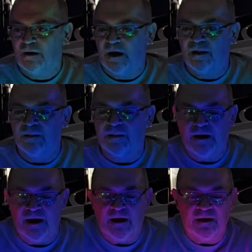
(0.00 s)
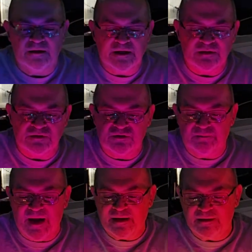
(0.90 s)
and
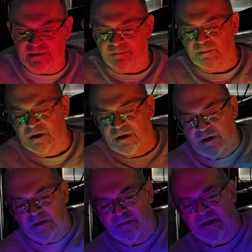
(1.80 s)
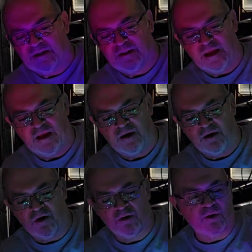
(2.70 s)
inspect them, that they
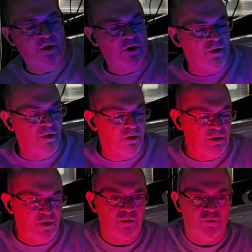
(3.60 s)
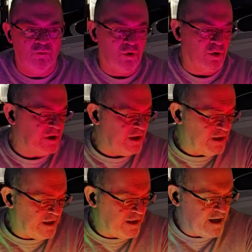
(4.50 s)
are all
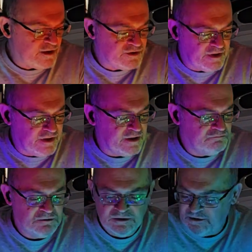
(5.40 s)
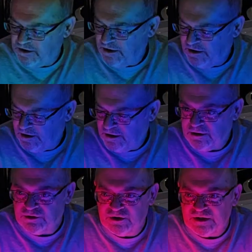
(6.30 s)
working. And actually,
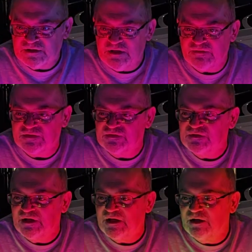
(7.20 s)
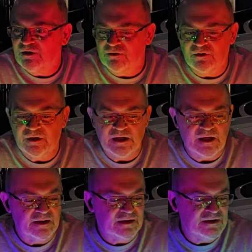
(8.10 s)
just even sitting here looking
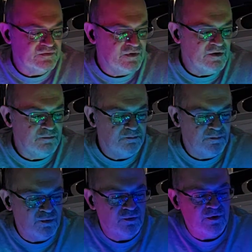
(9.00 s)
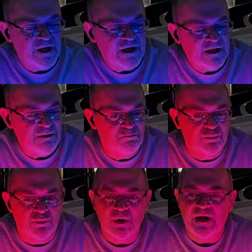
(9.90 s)
at these, they're pretty
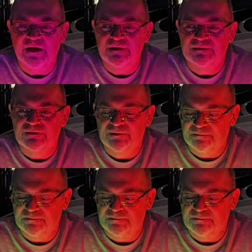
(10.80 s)
bright